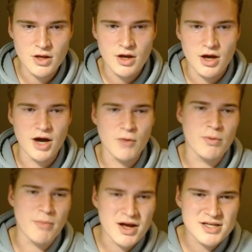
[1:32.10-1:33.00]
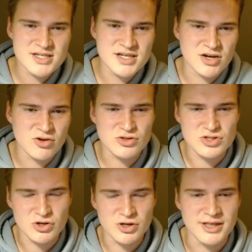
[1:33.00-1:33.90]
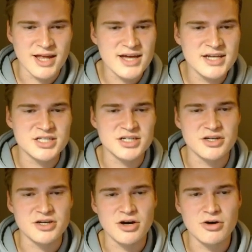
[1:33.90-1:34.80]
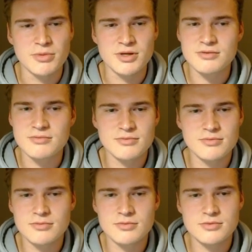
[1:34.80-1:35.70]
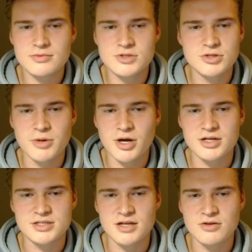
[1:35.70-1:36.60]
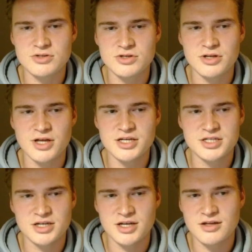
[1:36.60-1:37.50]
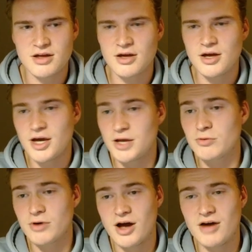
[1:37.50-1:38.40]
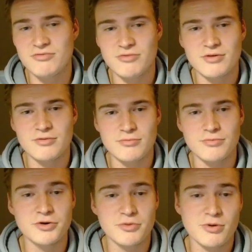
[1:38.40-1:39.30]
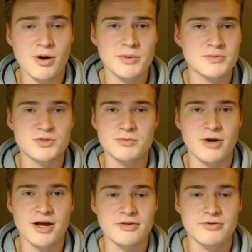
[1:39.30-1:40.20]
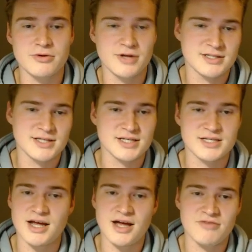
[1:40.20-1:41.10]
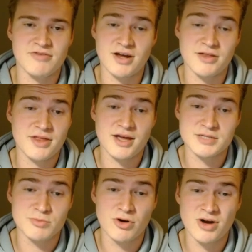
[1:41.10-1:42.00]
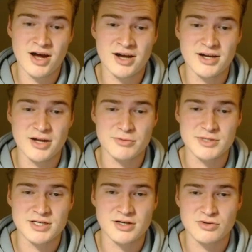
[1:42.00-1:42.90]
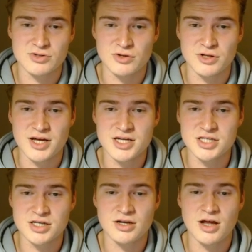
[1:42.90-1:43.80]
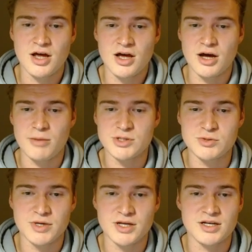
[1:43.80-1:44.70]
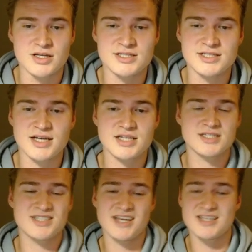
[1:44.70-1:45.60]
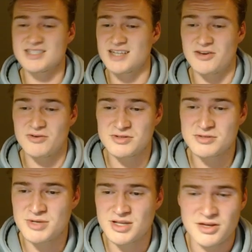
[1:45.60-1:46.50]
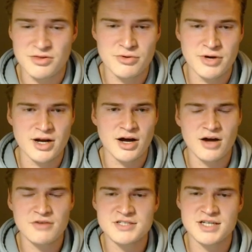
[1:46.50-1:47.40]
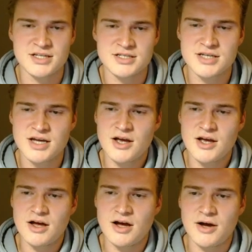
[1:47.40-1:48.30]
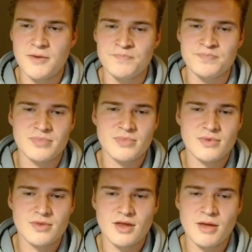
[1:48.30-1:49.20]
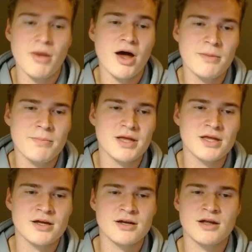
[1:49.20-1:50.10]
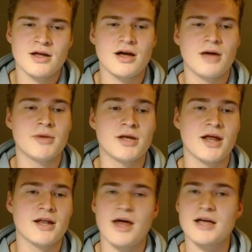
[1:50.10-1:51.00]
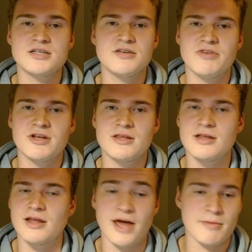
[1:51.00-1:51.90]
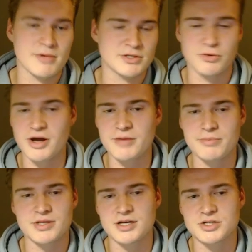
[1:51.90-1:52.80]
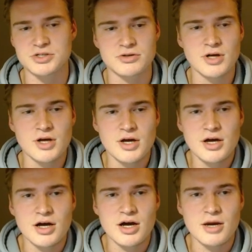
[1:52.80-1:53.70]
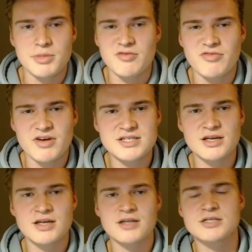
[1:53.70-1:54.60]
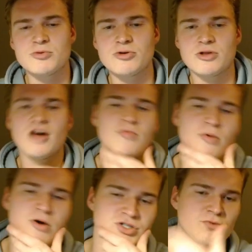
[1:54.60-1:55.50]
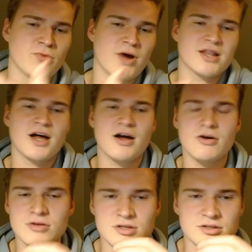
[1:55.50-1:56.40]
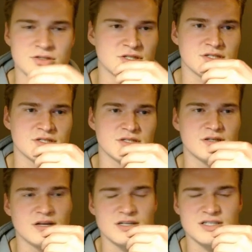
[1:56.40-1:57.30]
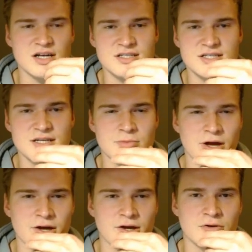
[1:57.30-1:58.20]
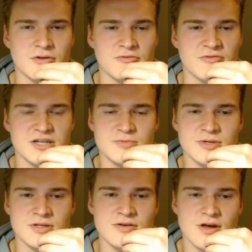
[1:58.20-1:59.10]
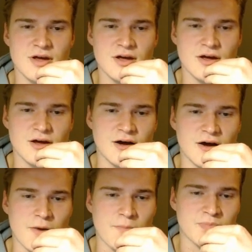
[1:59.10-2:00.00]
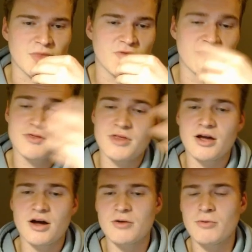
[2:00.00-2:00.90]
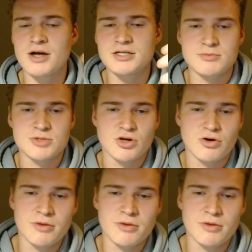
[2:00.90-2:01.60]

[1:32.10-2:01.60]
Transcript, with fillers: uh, we might see a consolidation, you know, but to be honest, that consolidation, it, it will have real problems with breaking through that six and a half. And I think it's more likely that we see a consolidation uh, between six cents and ultimately three and a half cents. Um, in my opinion, I mean, Axie Infinity, the game has great potential. Uh, but investing in the smooth love potion right now just does not seem like a good investment. Um, if you think otherwise, I'm sorry,